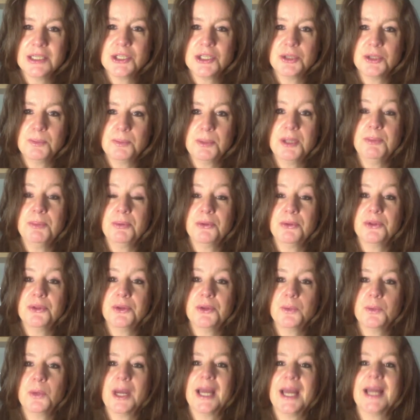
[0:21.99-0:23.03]
to the people
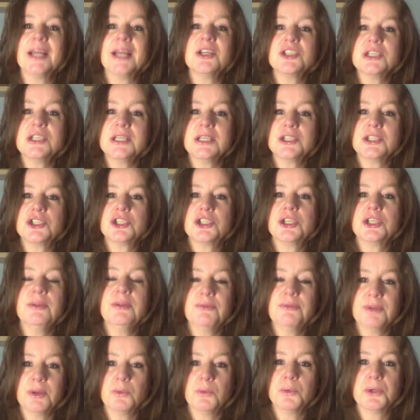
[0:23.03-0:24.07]
that were actually
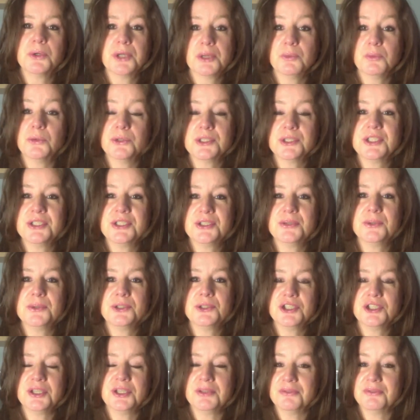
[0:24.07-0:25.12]
achieving what I wanted to
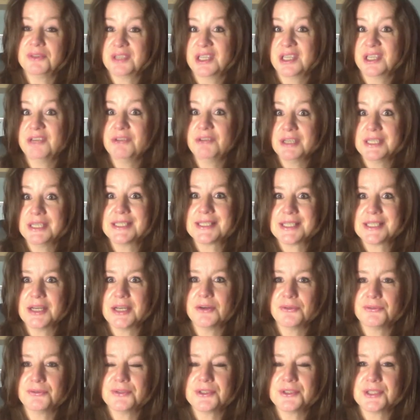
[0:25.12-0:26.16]
achieve, and there in
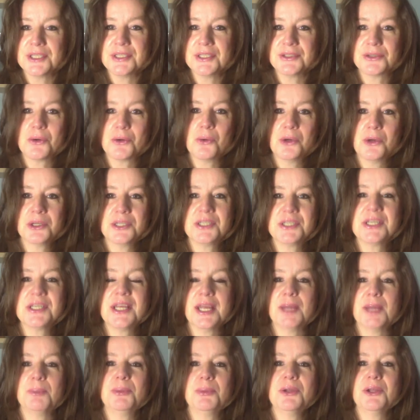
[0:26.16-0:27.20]
itself is quite a
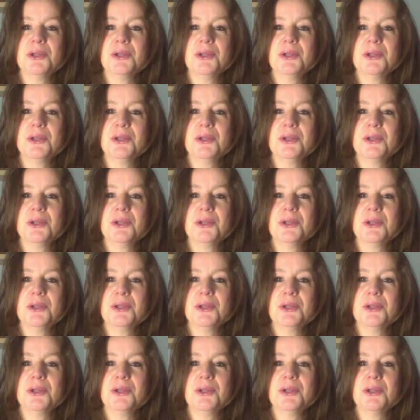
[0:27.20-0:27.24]
tip.